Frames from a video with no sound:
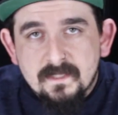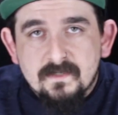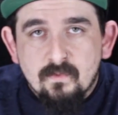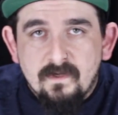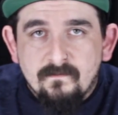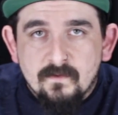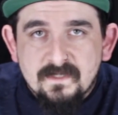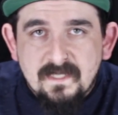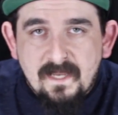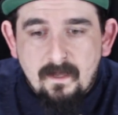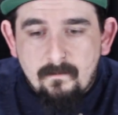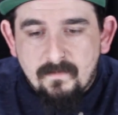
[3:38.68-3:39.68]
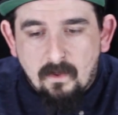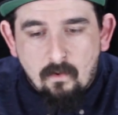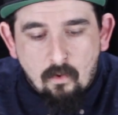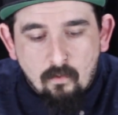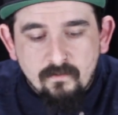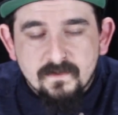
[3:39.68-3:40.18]
a swivel setup, they'll
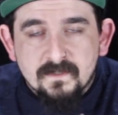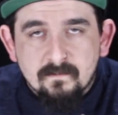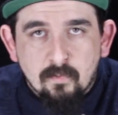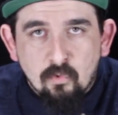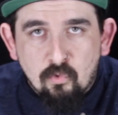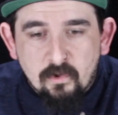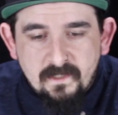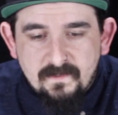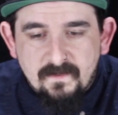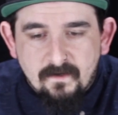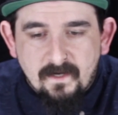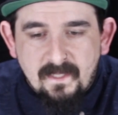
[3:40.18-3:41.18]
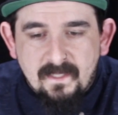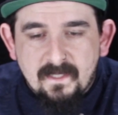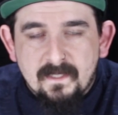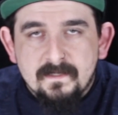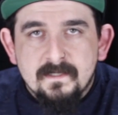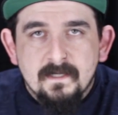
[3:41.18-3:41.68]
hold the spool in their
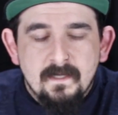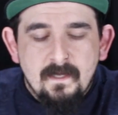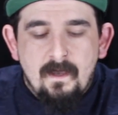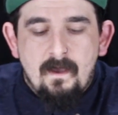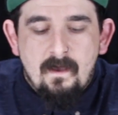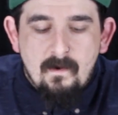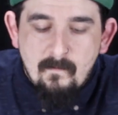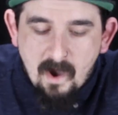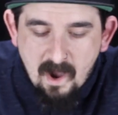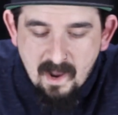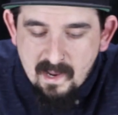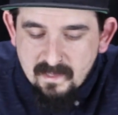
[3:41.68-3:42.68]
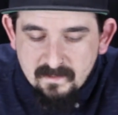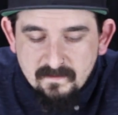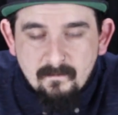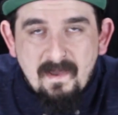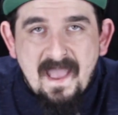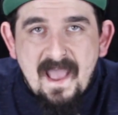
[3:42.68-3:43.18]
hand. I, in
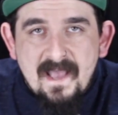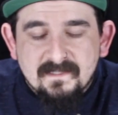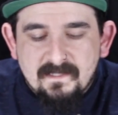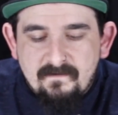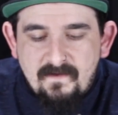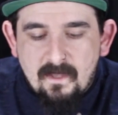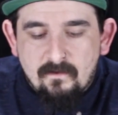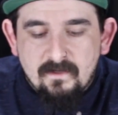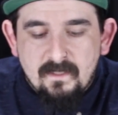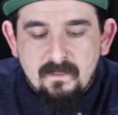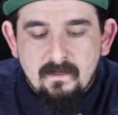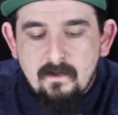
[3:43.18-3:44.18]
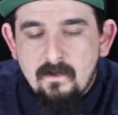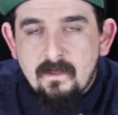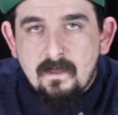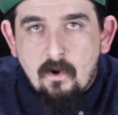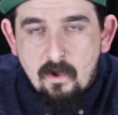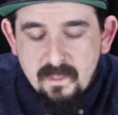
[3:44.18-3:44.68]
the past, have held it
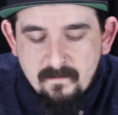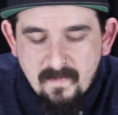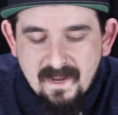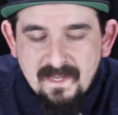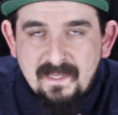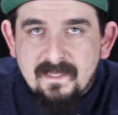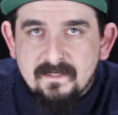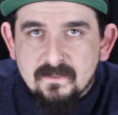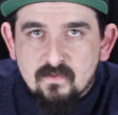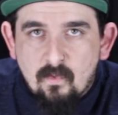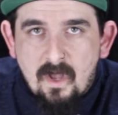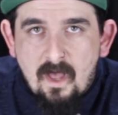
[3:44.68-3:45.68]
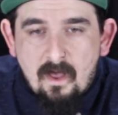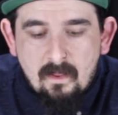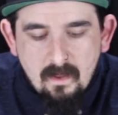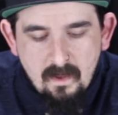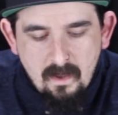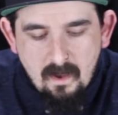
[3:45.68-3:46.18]
in my hand as
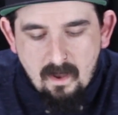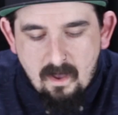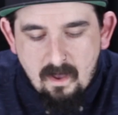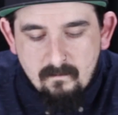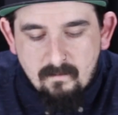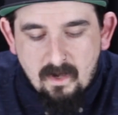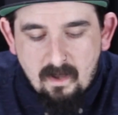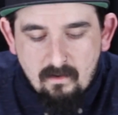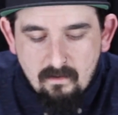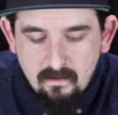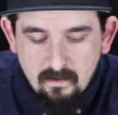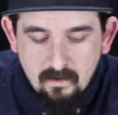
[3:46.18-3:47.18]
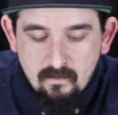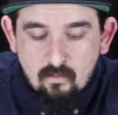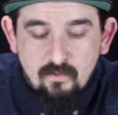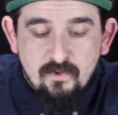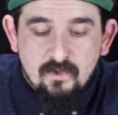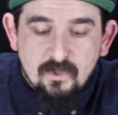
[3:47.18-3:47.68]
well. But
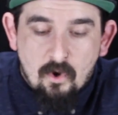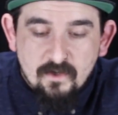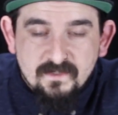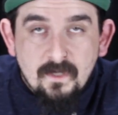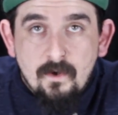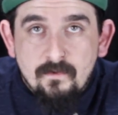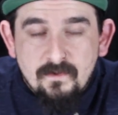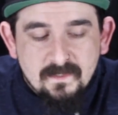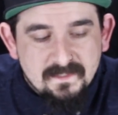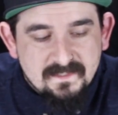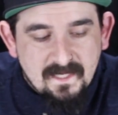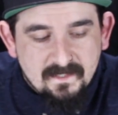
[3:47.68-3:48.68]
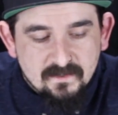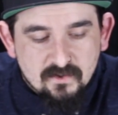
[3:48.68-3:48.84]
you can take a